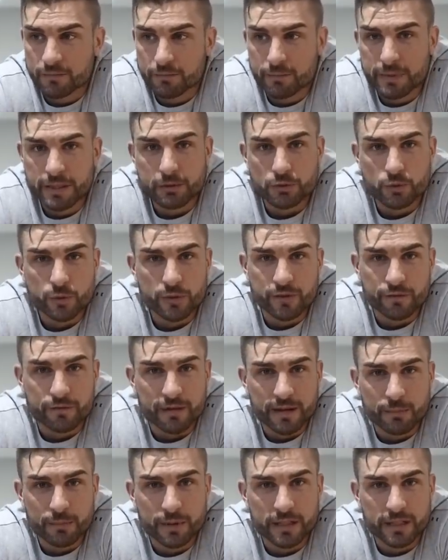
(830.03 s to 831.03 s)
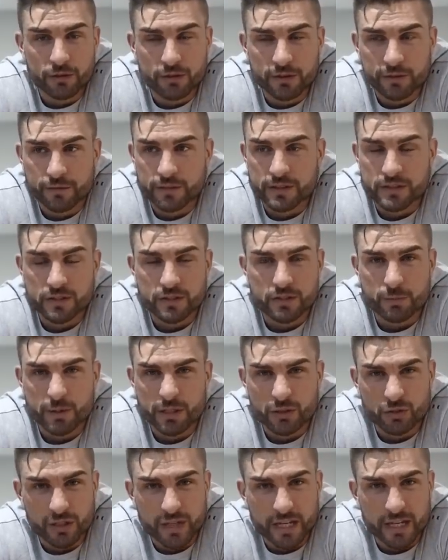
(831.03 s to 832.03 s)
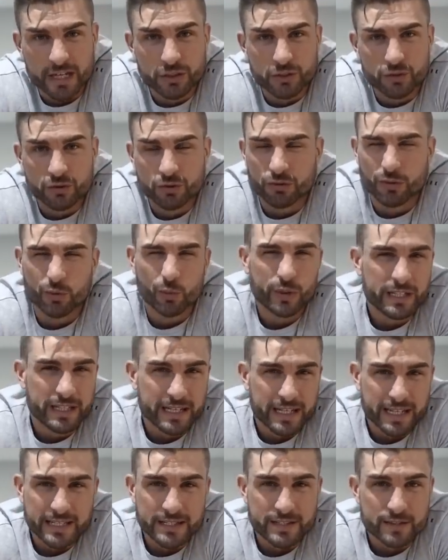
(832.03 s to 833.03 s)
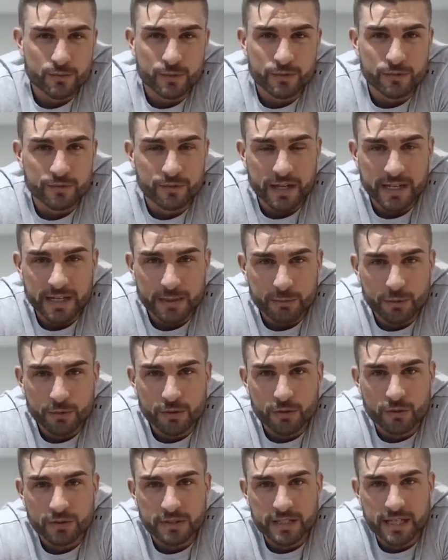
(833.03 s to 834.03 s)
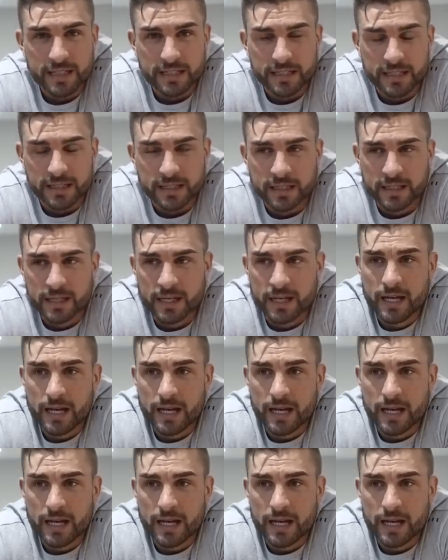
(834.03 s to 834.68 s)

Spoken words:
meals with the family, or if it's a special occasion, or at weekends with Amy, we'll go on date night.